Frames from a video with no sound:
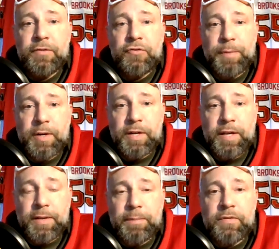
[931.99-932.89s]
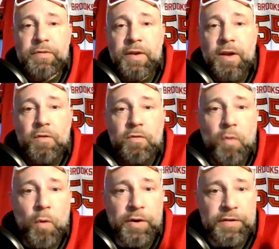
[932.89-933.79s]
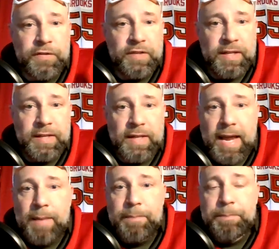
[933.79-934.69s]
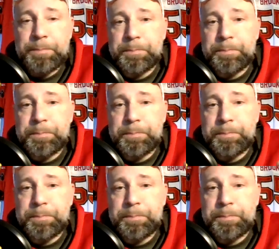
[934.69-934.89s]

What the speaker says: Jahmyr Gibbs for CeeDee Lamb,